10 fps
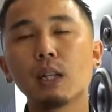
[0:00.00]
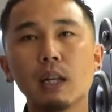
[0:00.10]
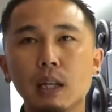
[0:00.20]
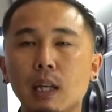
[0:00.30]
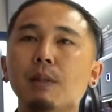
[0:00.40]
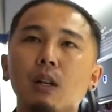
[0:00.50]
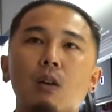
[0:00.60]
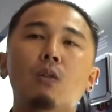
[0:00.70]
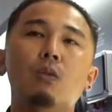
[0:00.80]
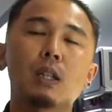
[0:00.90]
it keeps the
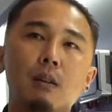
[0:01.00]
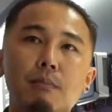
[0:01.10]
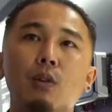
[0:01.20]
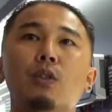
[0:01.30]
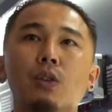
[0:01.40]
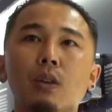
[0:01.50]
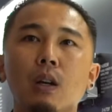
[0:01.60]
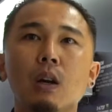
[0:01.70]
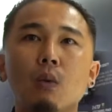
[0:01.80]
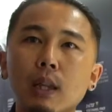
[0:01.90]
cone's composure
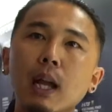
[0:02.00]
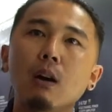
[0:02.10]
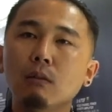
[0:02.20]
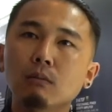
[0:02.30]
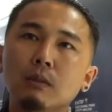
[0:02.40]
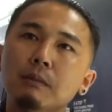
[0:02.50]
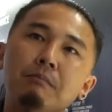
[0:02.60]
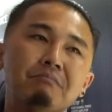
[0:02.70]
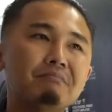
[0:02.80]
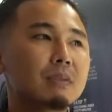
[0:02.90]
without
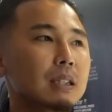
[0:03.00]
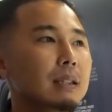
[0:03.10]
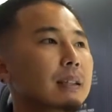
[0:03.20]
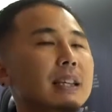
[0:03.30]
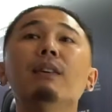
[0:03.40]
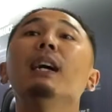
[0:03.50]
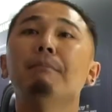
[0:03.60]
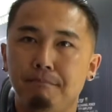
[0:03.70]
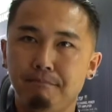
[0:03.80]
giving up.